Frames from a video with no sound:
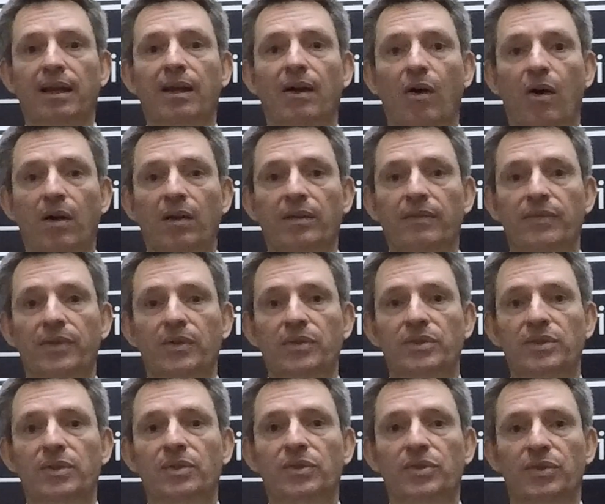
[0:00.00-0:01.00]
all of those
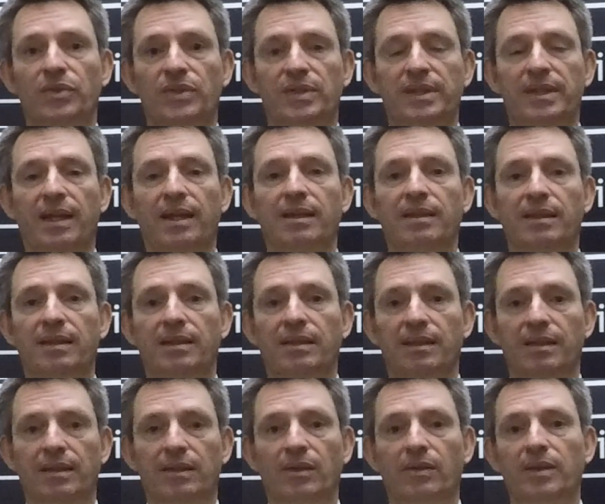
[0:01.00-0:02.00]
users saying that
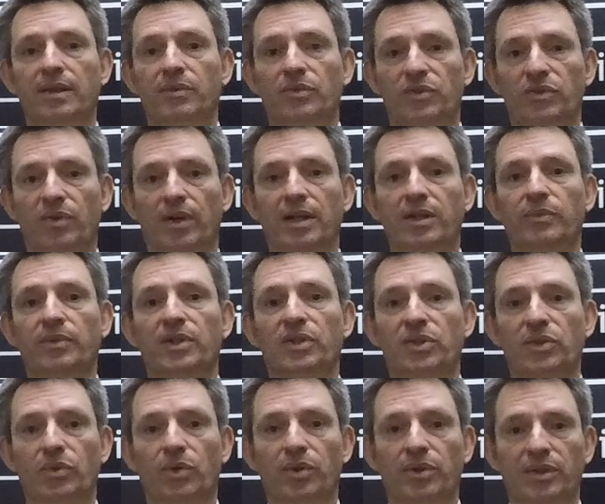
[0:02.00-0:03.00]
he was trying to
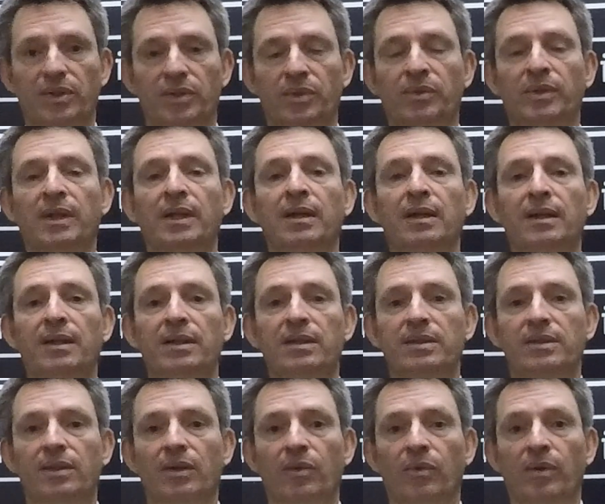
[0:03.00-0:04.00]
extort you.
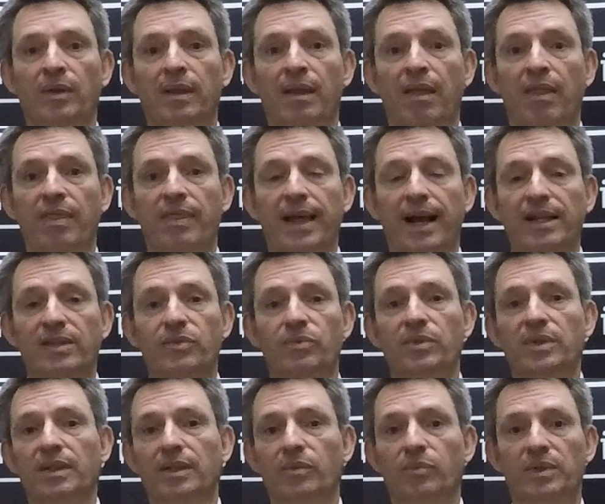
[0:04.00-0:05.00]
So that's
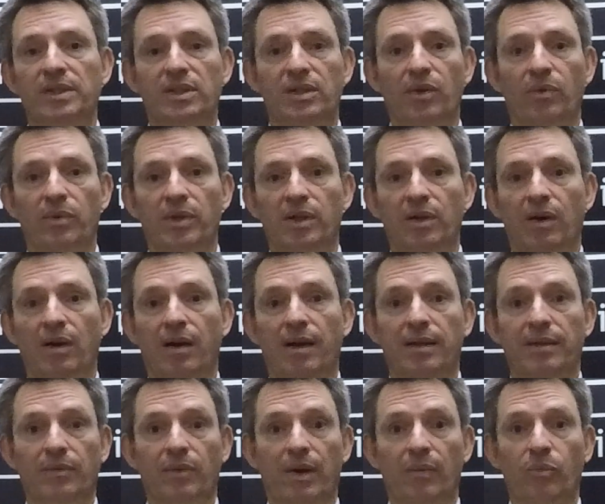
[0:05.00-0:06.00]
really what's going on
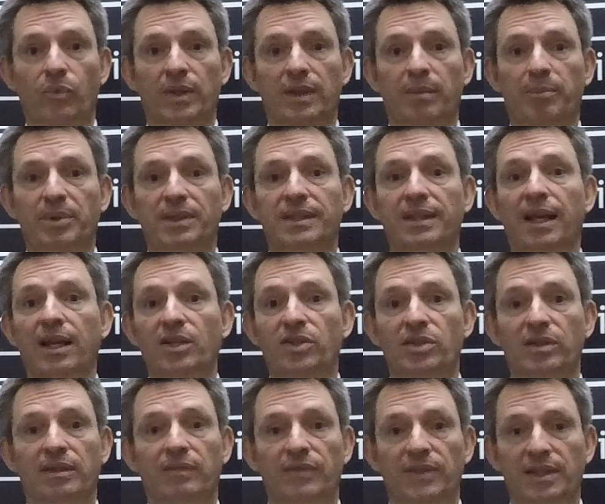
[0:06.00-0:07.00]
and what the
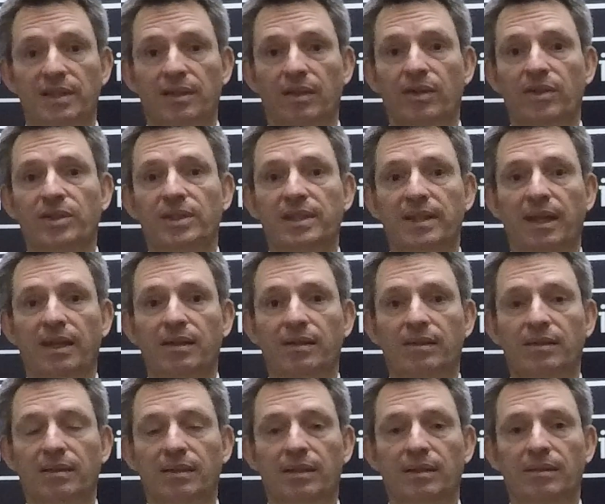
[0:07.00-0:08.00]
potential of these
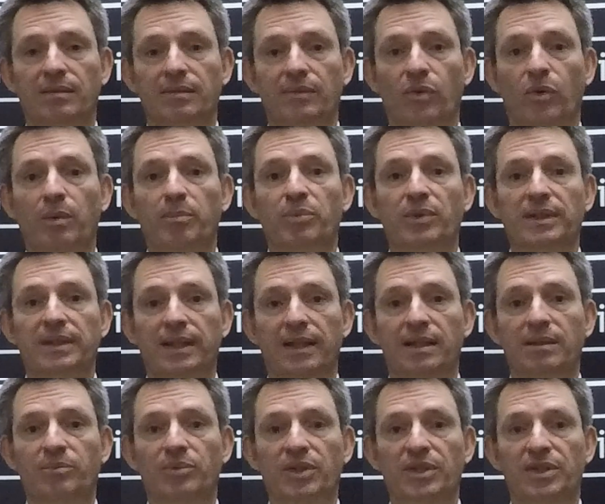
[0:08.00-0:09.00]
large-scale corporate
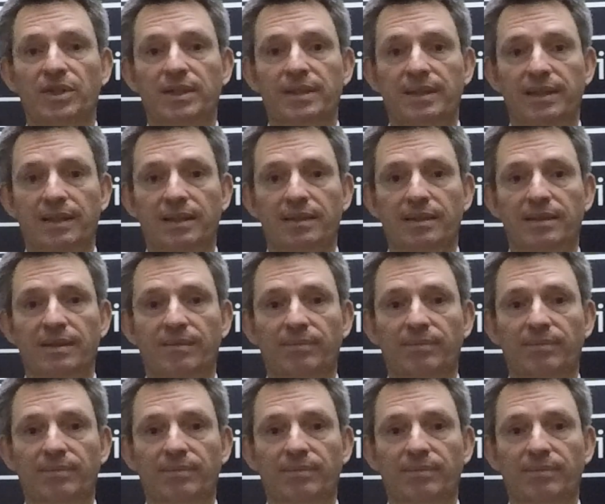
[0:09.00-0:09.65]
data breaches is.